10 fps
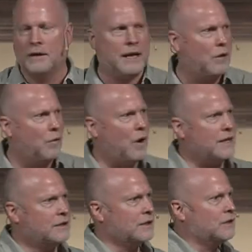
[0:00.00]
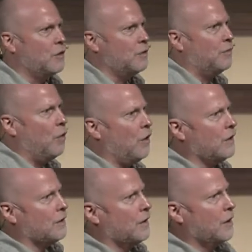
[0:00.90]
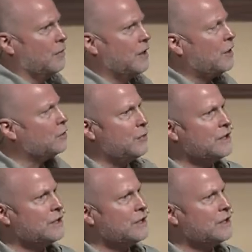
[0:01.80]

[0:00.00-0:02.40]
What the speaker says: Now, why is this so important? Because